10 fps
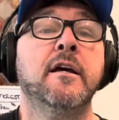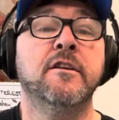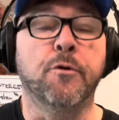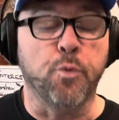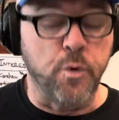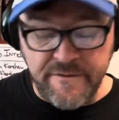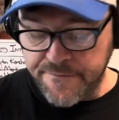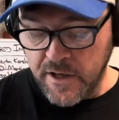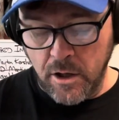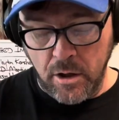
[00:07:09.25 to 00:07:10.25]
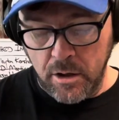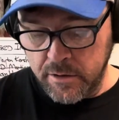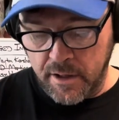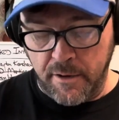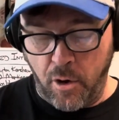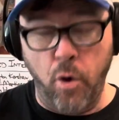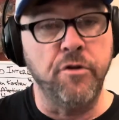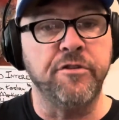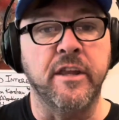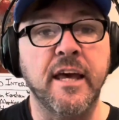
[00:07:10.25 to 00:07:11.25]
You refill the
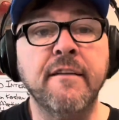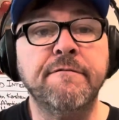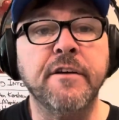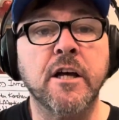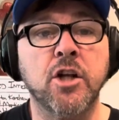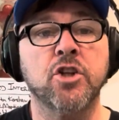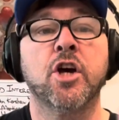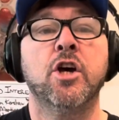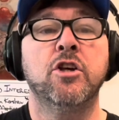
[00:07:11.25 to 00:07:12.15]
holes in the infield,